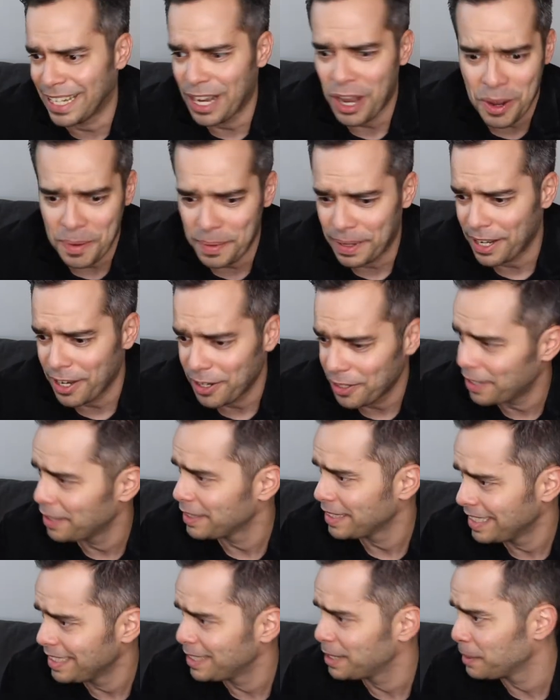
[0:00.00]
oh my
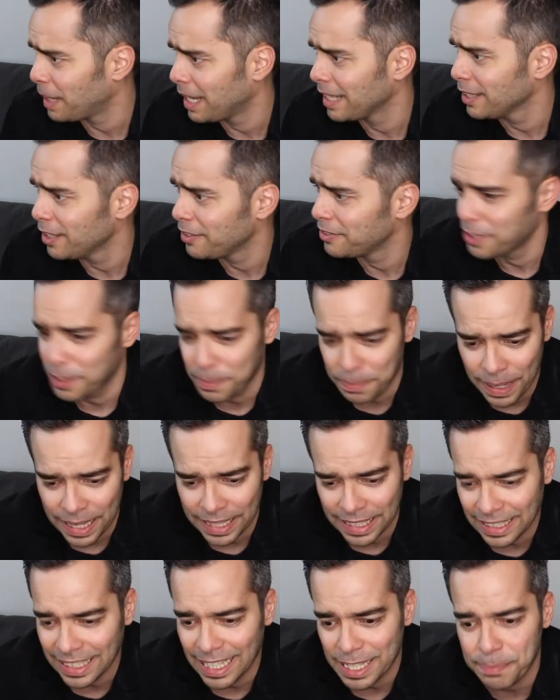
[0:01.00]
God, this is, I love this
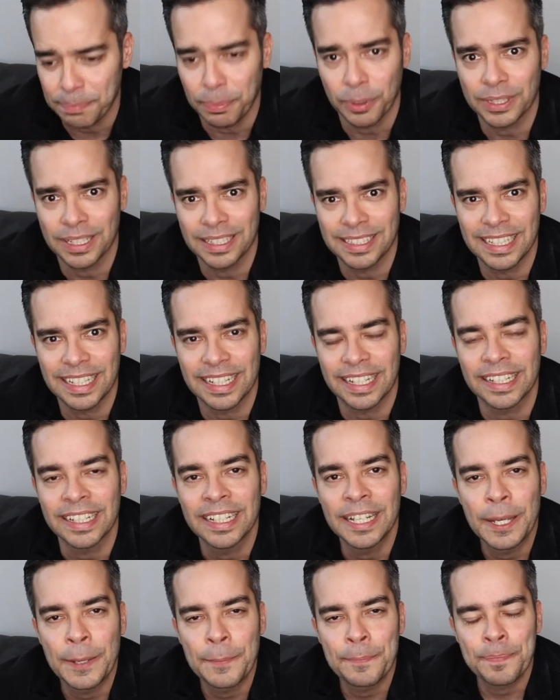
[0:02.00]
band and let's book the ticket.